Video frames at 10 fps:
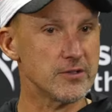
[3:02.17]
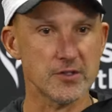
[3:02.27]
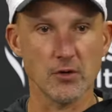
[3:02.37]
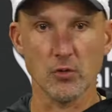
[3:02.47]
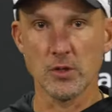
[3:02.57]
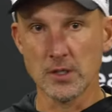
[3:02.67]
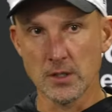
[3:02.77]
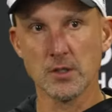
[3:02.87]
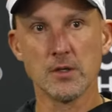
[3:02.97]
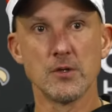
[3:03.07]
and so
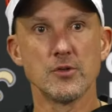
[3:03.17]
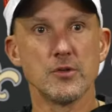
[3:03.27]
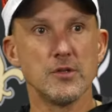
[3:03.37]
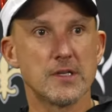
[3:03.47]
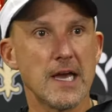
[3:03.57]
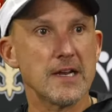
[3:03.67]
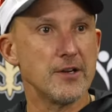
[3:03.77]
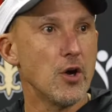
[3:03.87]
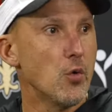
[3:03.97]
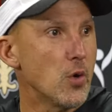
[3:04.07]
you kind of
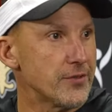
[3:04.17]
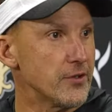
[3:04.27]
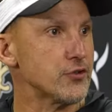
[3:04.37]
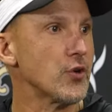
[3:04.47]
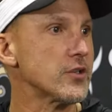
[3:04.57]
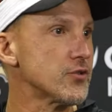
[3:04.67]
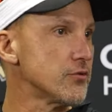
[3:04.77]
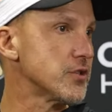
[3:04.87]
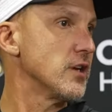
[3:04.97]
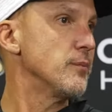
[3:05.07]
know what the structure
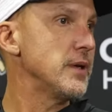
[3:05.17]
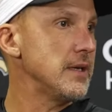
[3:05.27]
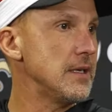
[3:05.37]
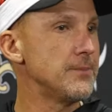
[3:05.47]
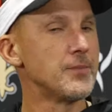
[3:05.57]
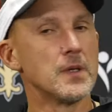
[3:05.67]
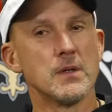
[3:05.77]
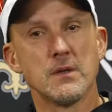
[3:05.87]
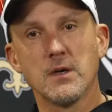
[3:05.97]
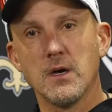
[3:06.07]
is going to be,
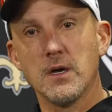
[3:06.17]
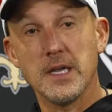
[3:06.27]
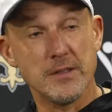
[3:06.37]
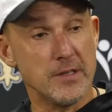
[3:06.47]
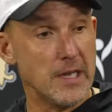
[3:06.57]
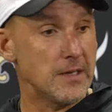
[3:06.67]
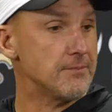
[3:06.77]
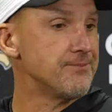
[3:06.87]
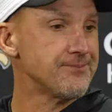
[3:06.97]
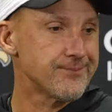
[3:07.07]
uh, and yet
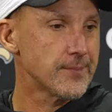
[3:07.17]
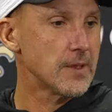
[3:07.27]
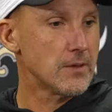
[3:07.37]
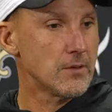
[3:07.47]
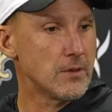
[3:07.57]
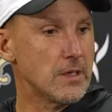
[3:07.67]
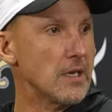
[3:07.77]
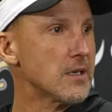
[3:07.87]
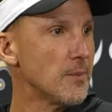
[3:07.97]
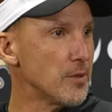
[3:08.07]
they
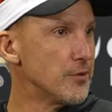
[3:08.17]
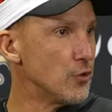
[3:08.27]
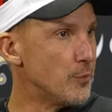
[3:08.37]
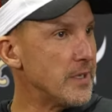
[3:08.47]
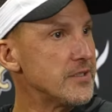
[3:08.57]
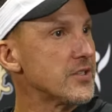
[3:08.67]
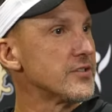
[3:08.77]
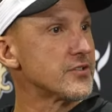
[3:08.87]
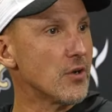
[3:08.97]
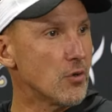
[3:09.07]
got a couple of new
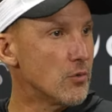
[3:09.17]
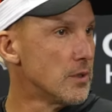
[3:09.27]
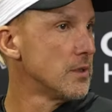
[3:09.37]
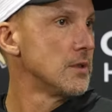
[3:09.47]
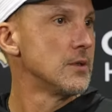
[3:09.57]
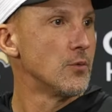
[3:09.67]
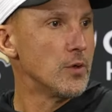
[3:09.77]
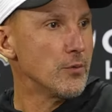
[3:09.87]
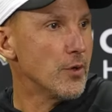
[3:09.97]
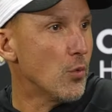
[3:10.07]
pieces, so
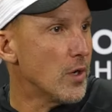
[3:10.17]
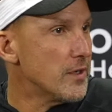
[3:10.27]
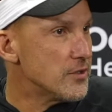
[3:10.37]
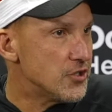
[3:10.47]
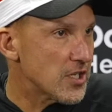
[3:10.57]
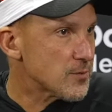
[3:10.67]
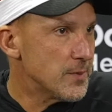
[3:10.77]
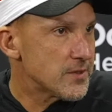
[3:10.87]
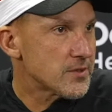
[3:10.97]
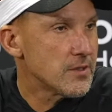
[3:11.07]
we don't know what
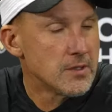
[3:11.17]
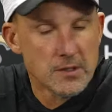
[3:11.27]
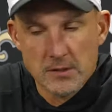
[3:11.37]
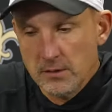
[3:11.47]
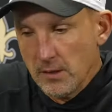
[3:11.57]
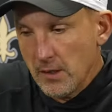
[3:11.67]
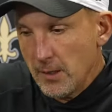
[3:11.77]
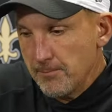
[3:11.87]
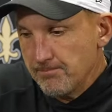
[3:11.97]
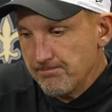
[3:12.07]
adjustments,
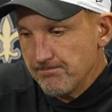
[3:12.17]
um,